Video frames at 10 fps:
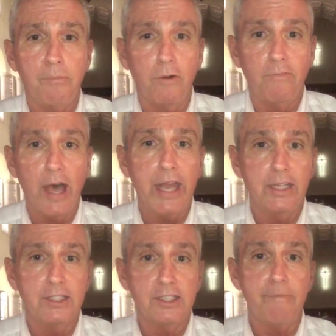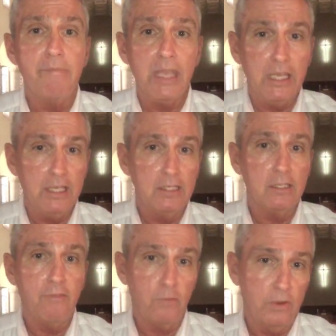provided some
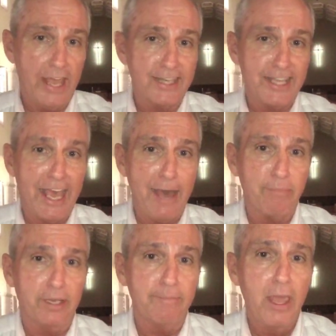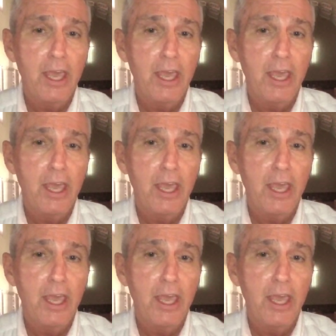means for that to happen.